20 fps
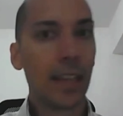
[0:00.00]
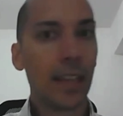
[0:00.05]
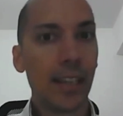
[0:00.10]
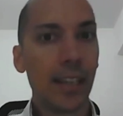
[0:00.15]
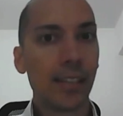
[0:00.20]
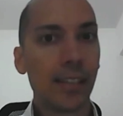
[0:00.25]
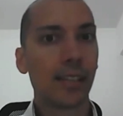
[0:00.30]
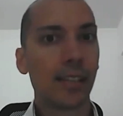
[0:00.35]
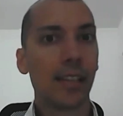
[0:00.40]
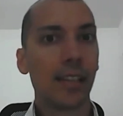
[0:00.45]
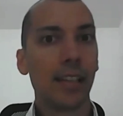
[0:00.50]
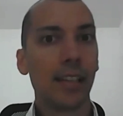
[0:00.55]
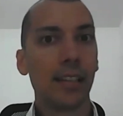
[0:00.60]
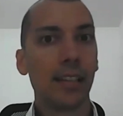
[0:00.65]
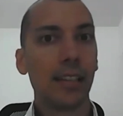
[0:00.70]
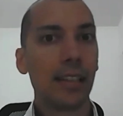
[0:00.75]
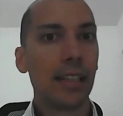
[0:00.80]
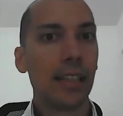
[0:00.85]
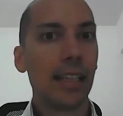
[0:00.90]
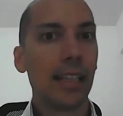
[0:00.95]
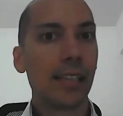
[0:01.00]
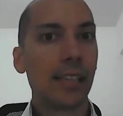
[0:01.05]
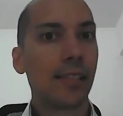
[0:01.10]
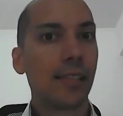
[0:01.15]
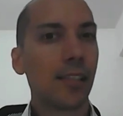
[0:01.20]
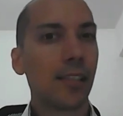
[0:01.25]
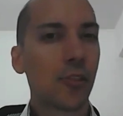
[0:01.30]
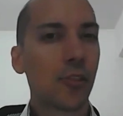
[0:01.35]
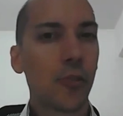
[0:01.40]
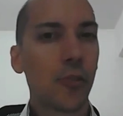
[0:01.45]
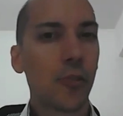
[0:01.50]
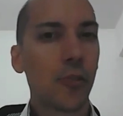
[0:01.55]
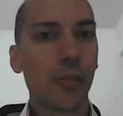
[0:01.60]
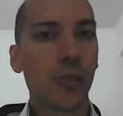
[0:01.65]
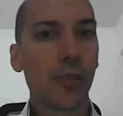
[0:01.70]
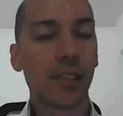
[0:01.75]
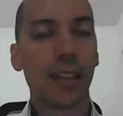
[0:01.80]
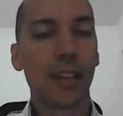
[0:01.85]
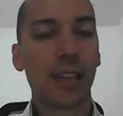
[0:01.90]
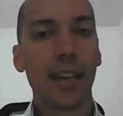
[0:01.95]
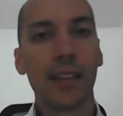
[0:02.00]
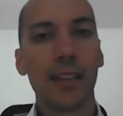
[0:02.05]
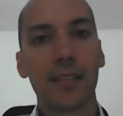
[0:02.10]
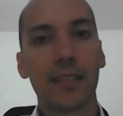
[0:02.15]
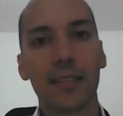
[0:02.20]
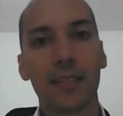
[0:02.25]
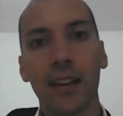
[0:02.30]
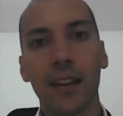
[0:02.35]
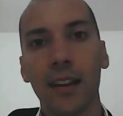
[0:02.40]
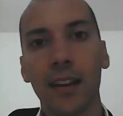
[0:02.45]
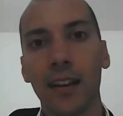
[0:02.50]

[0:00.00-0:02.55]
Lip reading: Is the strong state